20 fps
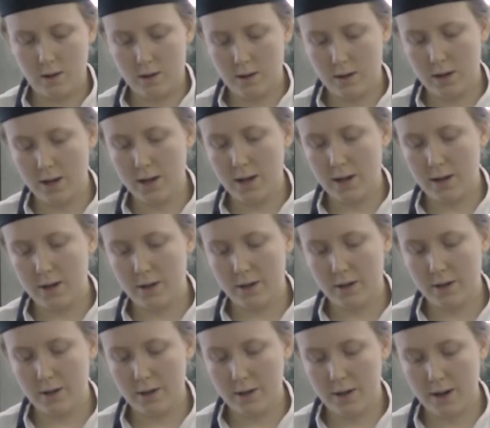
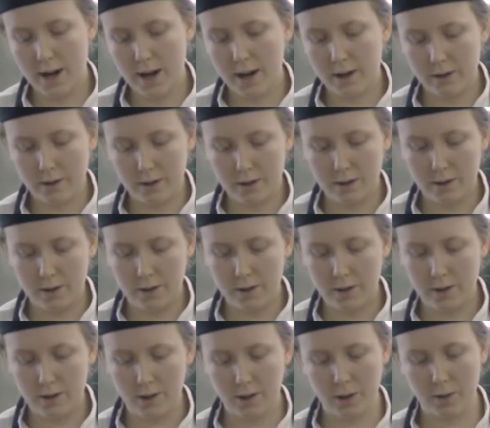And next
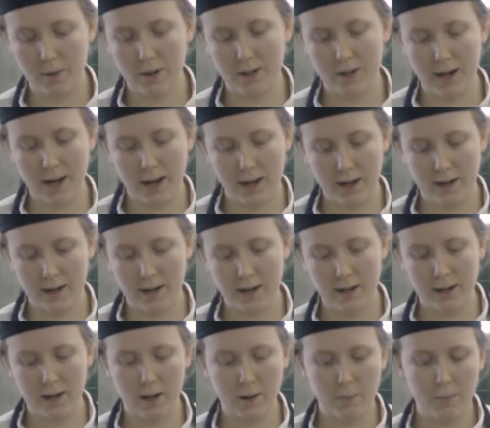you want to add a
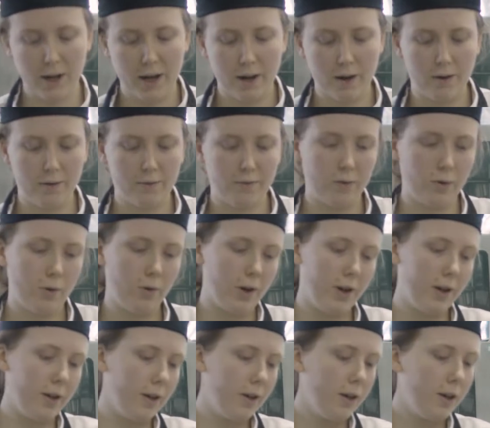little bit of
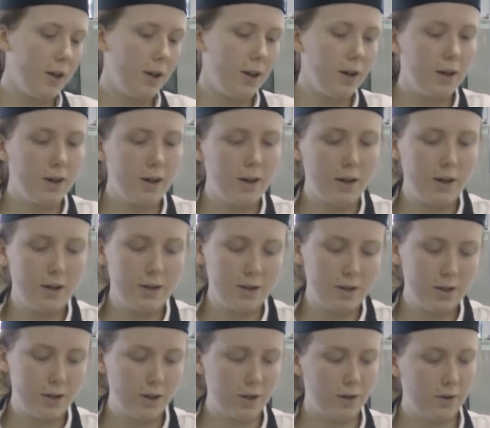oil
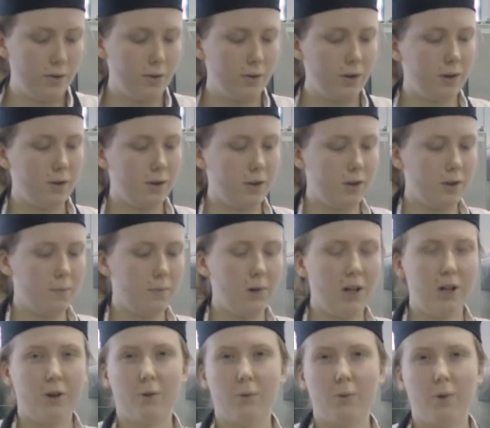into some
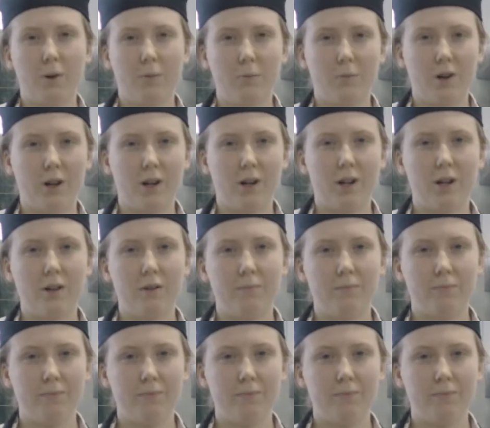lukewarm water